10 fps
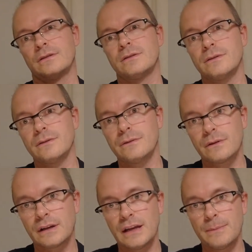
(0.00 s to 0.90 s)
to
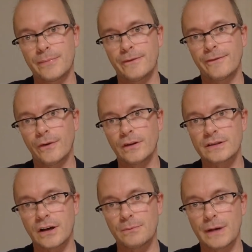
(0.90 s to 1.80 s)
keep
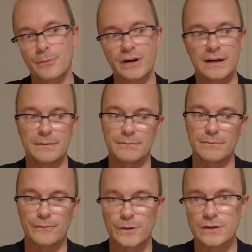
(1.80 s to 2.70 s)
volatile memory
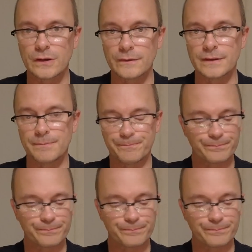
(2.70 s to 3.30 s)
preserved.